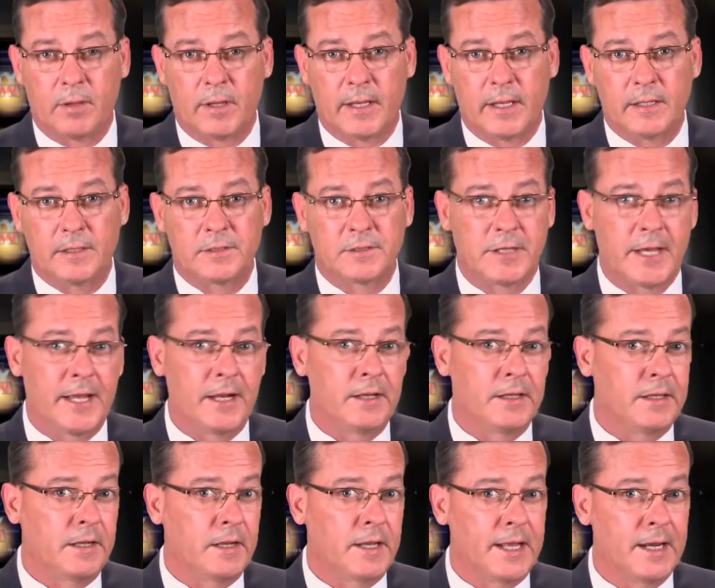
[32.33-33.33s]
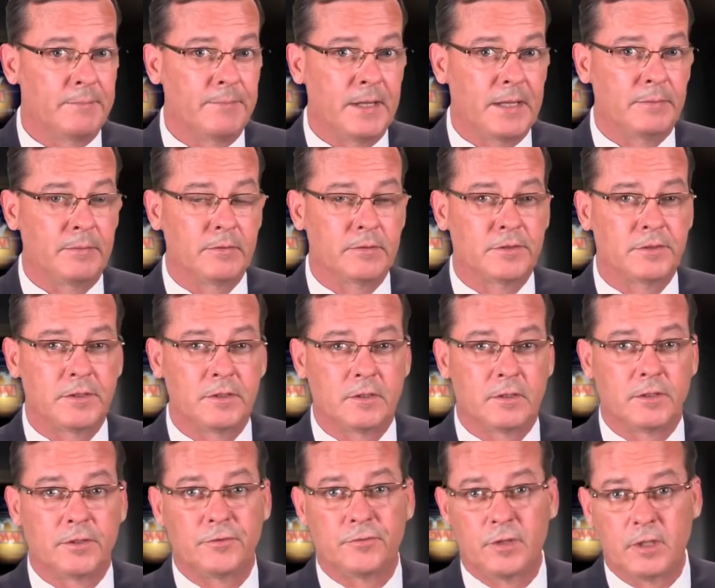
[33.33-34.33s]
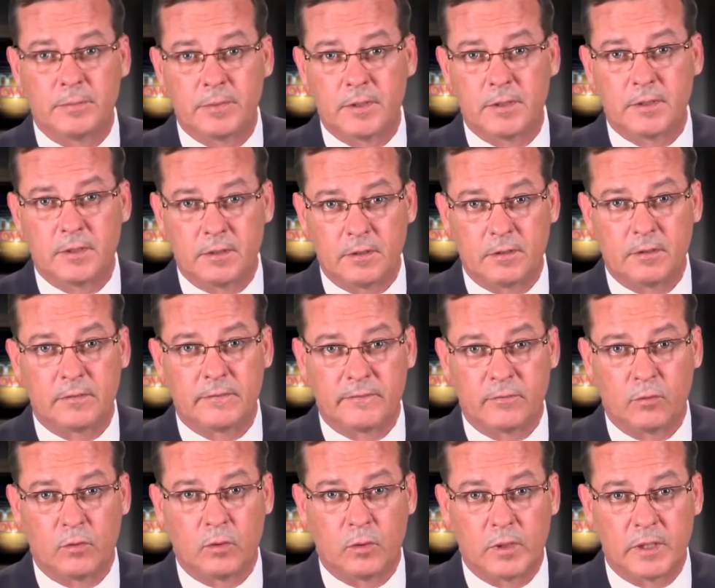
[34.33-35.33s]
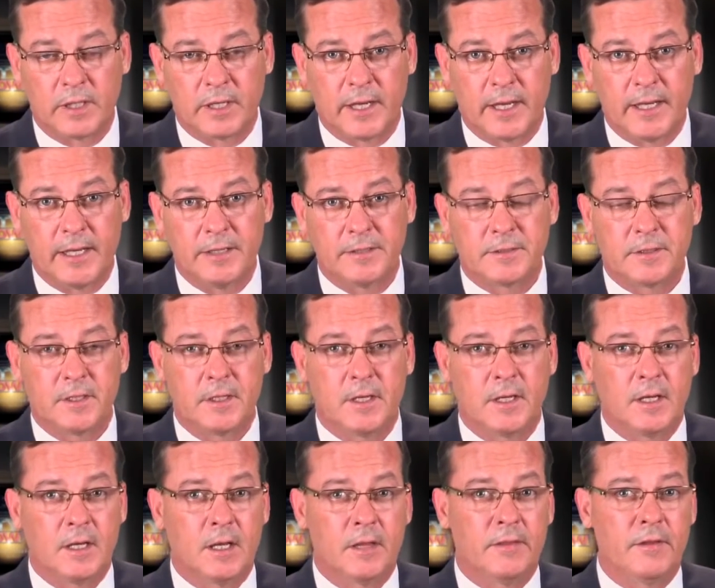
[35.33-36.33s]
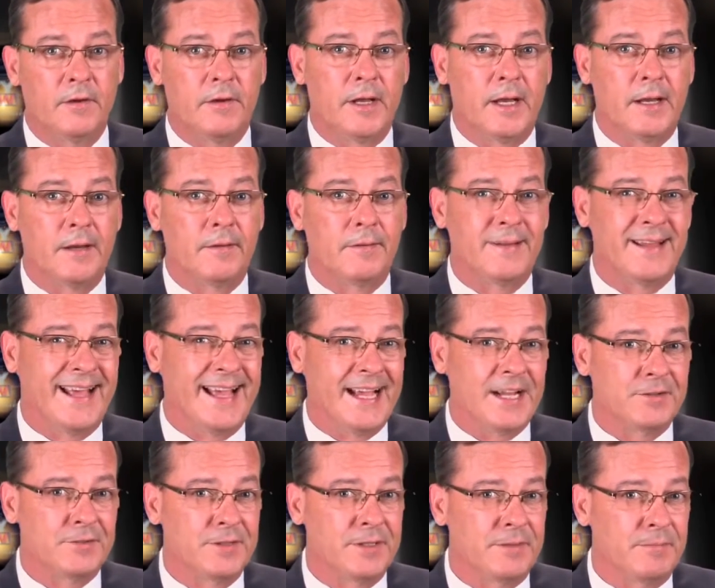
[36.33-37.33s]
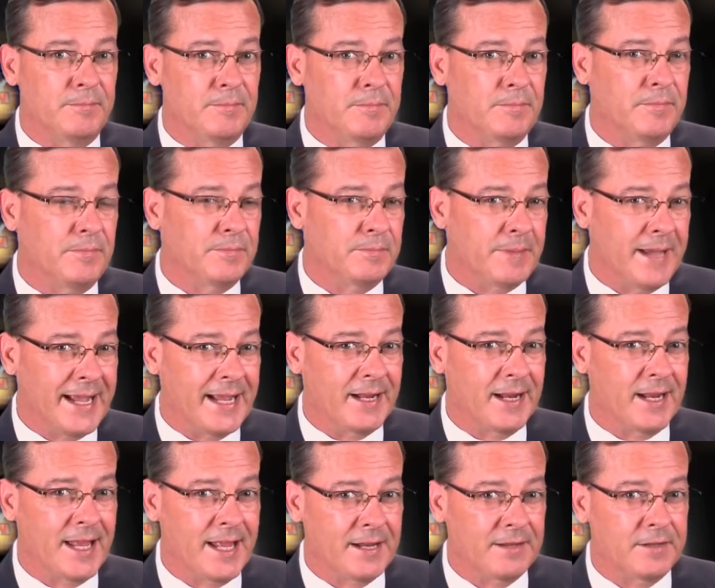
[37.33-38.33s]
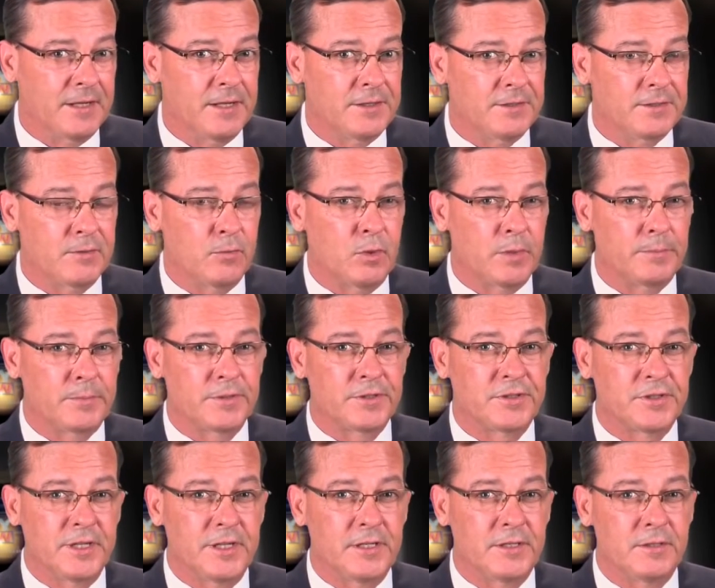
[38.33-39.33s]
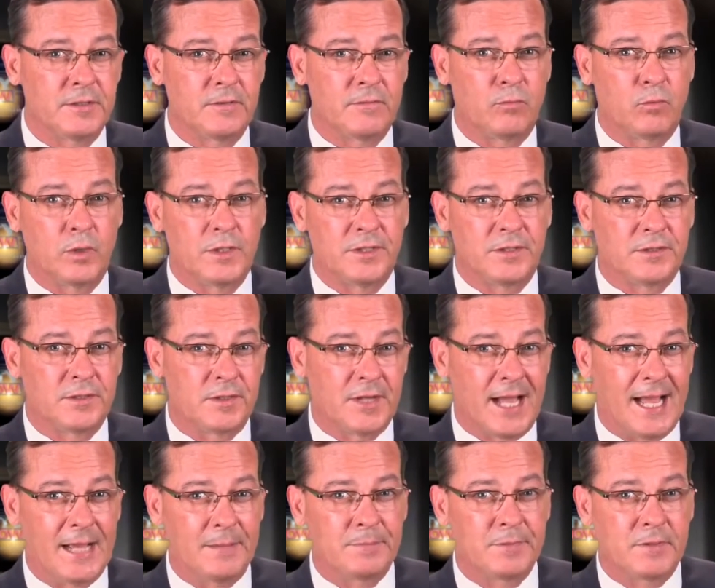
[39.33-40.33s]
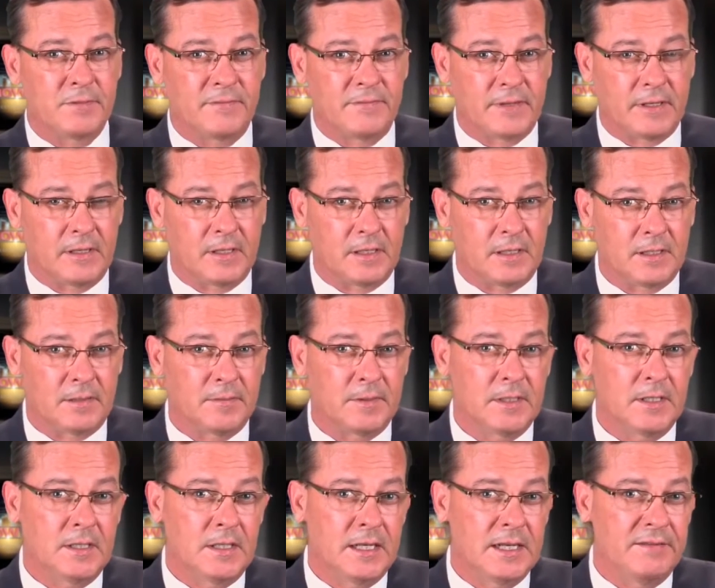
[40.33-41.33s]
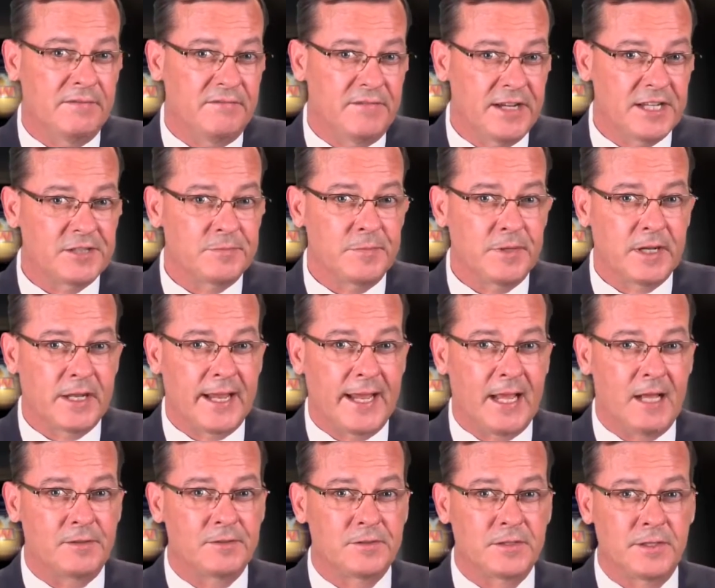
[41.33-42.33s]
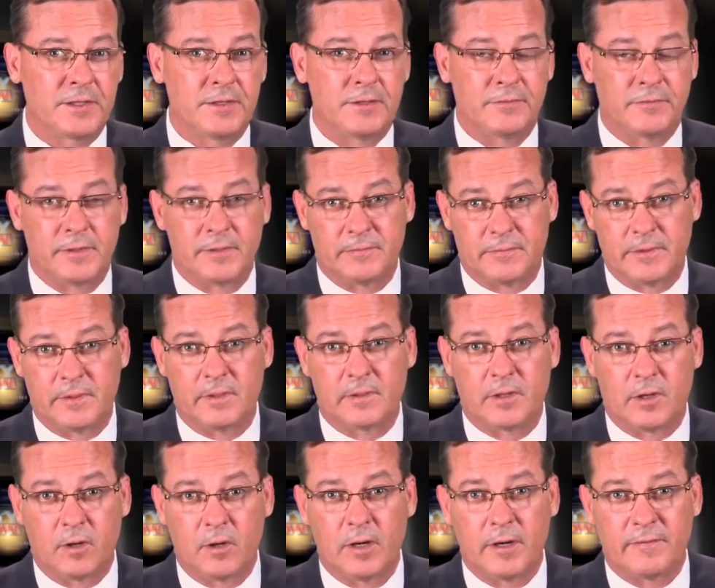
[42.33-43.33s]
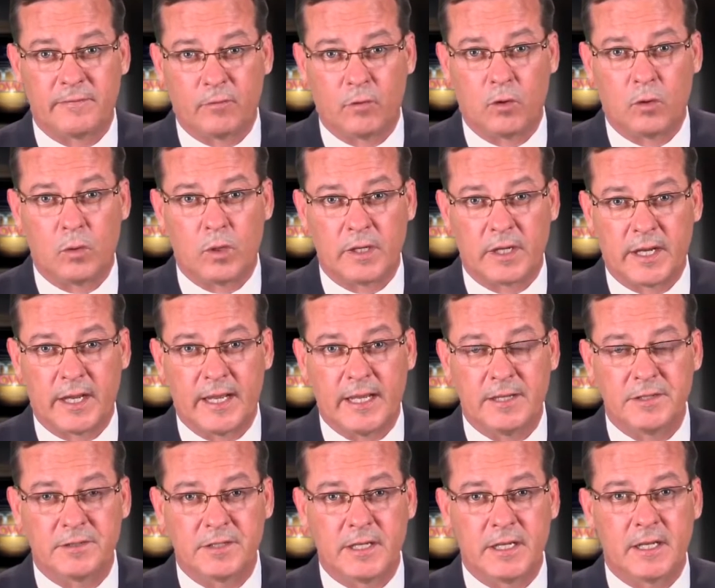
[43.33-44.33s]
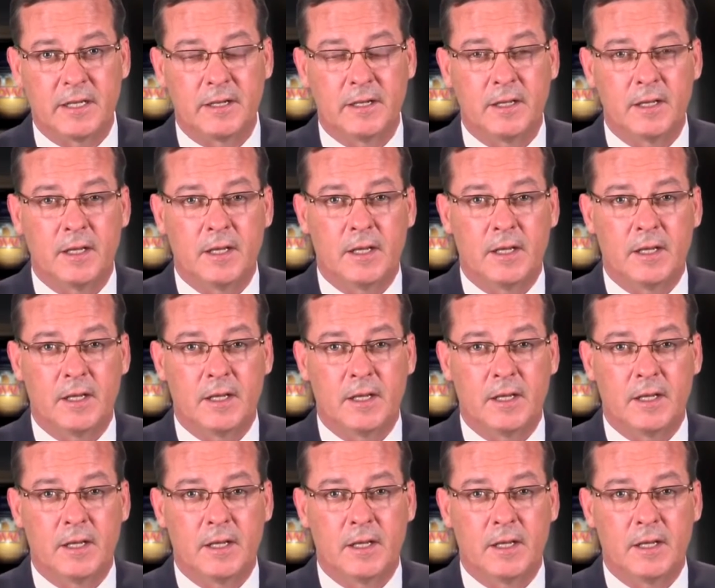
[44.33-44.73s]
plan. Sadly, a lot of people are still contributing to their 401ks. They're not actually paying a lot of attention to what percentage of which types of investment accounts that their current 401ks in.